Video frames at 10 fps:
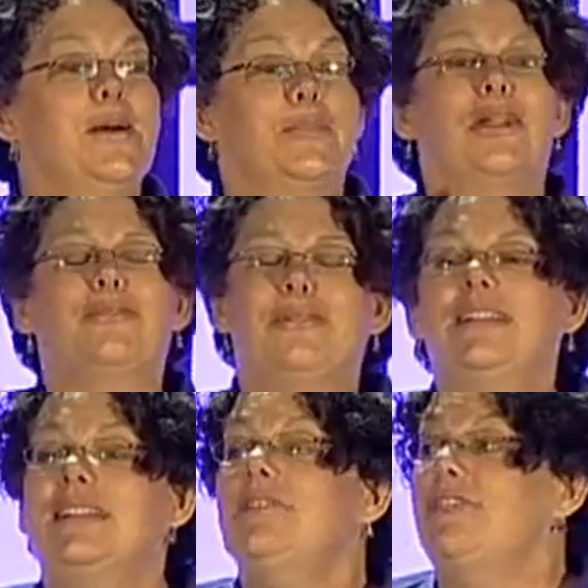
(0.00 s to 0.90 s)
but it
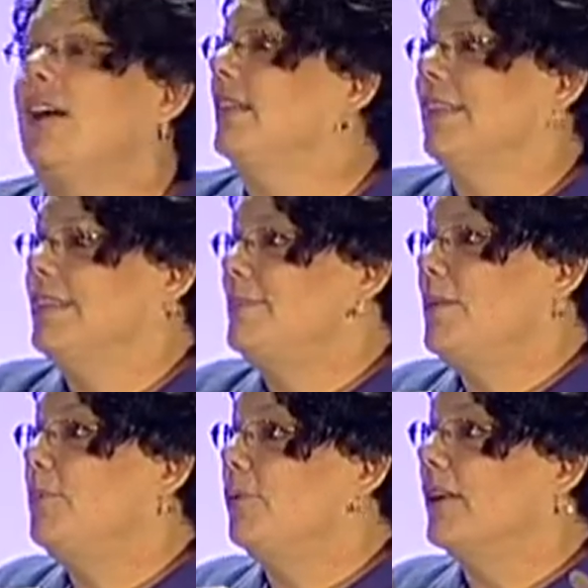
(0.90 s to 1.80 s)
really felt like these
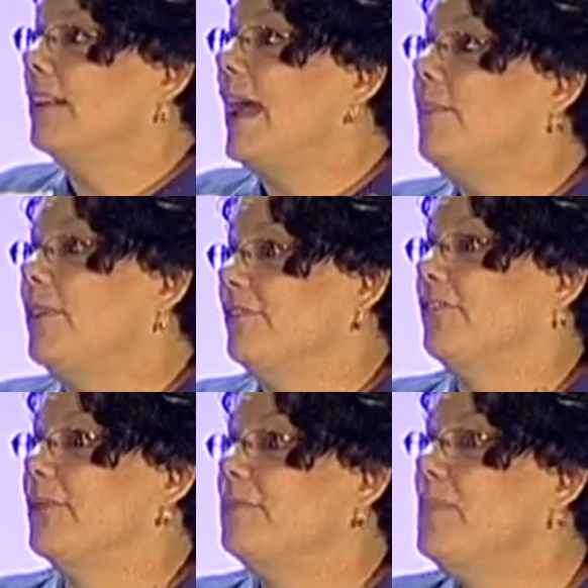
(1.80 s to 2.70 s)
people were clapping
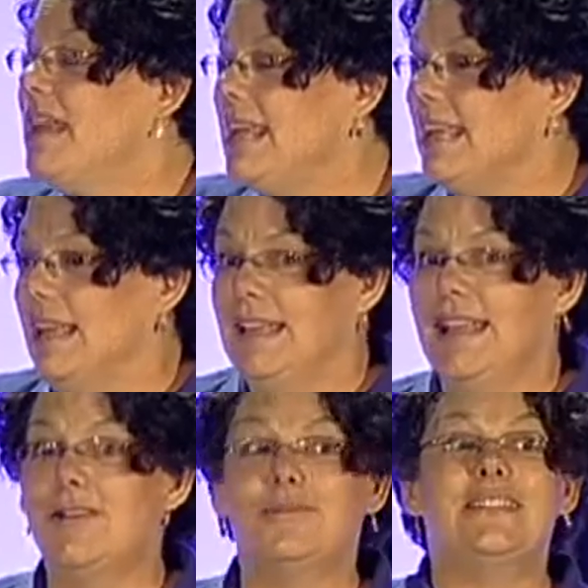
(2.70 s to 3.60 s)
for me.
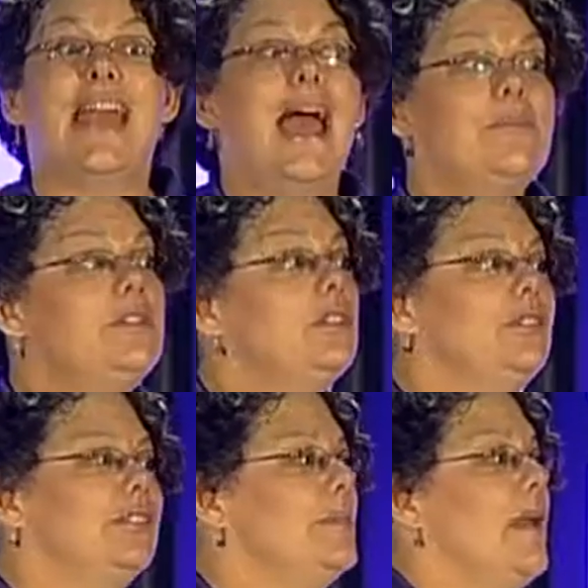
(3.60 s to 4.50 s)
It was
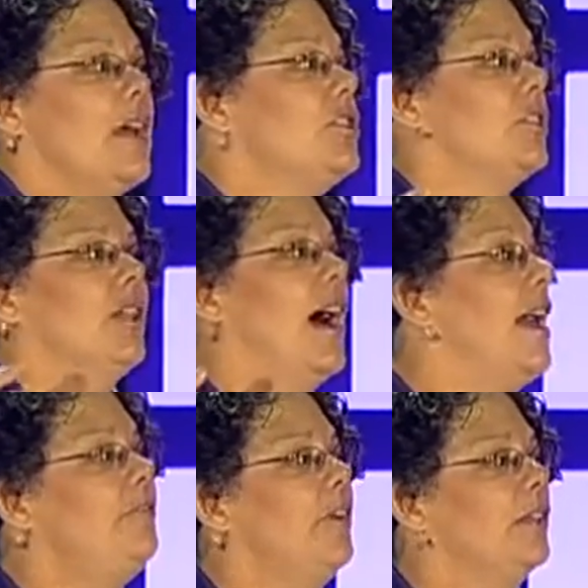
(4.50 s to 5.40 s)
absolutely magical.
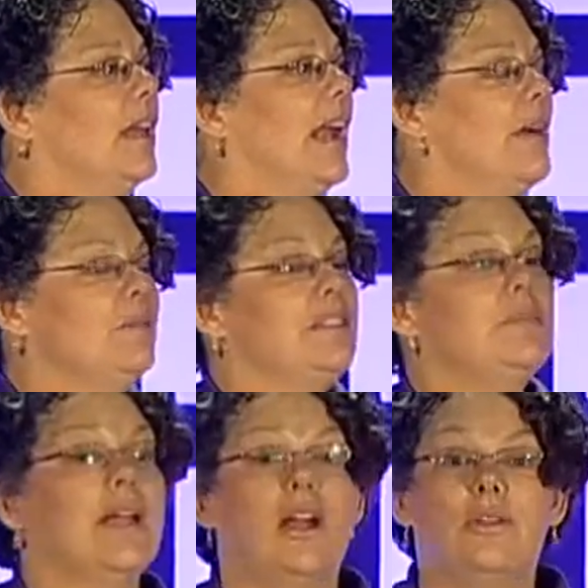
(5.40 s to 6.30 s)
I felt like I was in
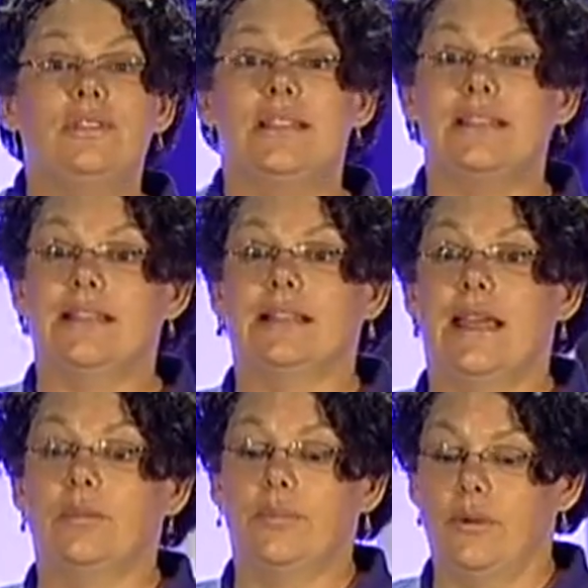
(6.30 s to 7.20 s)
my own
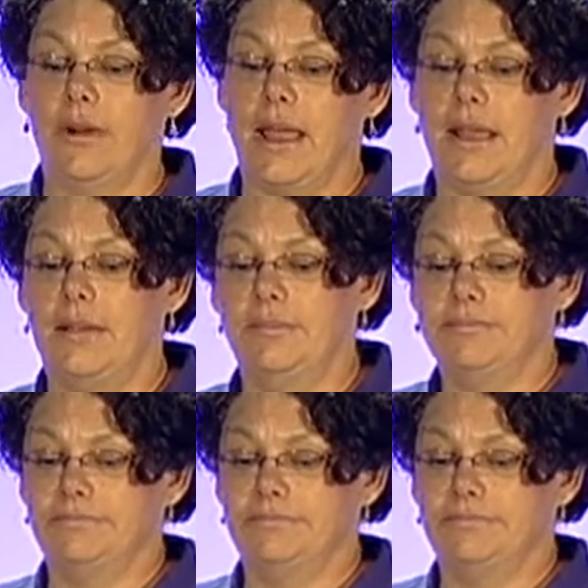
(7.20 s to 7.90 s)
Disneyland parade.